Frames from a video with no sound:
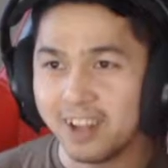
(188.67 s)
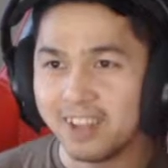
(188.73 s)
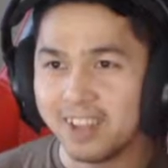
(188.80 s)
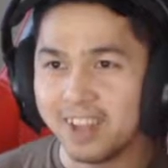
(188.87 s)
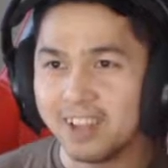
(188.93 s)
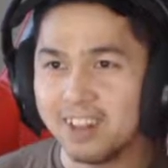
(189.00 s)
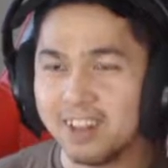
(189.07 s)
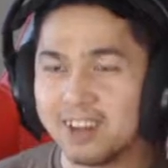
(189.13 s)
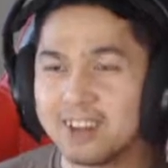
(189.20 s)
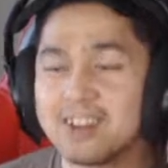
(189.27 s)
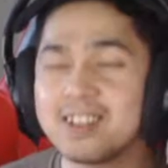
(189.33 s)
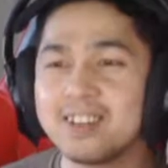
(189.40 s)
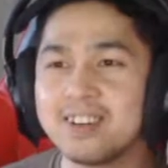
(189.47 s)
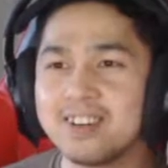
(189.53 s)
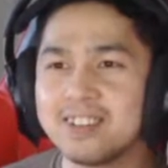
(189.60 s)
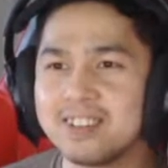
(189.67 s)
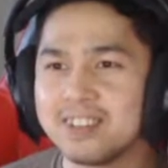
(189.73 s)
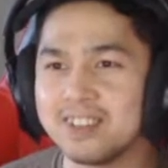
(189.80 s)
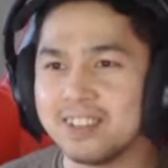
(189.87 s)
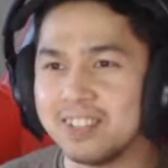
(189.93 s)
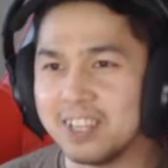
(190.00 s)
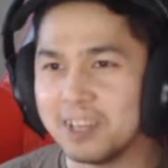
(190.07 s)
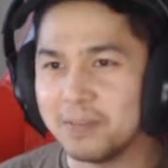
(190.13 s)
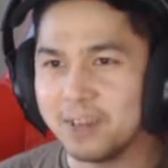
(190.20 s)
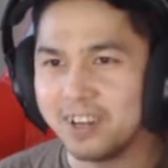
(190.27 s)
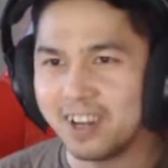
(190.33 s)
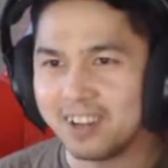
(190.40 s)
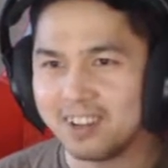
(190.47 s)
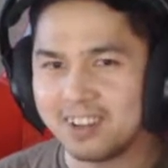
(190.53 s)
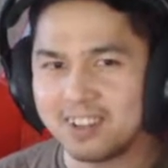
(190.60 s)
they literally turn into a demon? I
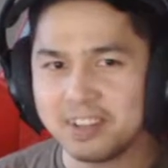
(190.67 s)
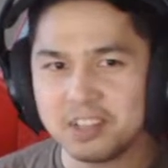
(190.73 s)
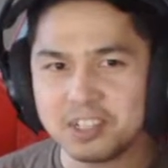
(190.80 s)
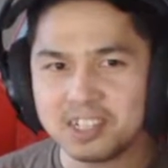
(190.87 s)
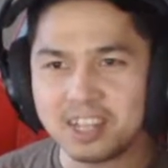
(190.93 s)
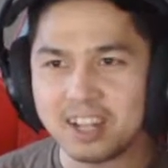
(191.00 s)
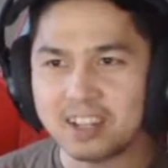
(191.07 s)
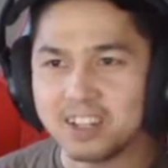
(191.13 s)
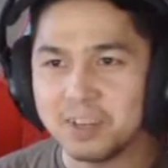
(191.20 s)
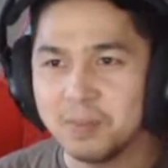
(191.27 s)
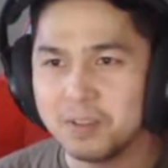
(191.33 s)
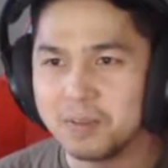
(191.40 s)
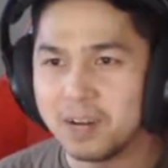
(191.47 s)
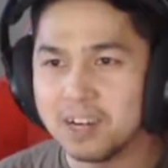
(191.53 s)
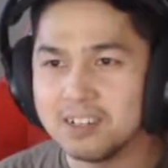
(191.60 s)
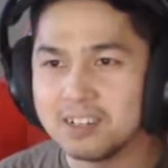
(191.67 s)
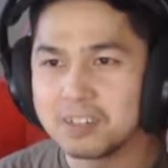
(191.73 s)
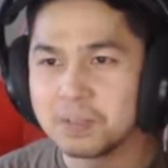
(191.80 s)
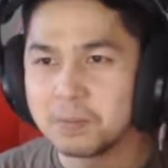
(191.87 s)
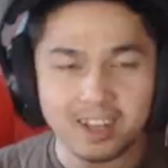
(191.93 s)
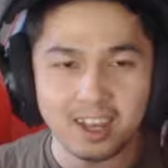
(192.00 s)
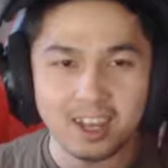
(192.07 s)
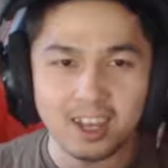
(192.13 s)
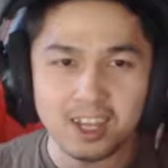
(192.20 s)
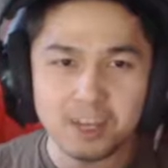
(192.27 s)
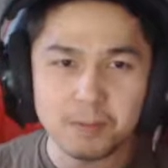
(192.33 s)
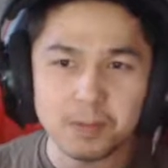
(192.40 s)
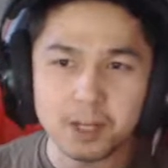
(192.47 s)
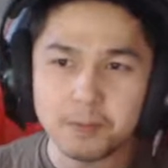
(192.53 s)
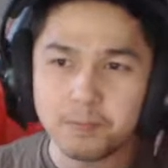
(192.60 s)
thought they just get demon powers.
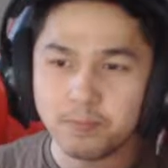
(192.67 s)
Amy,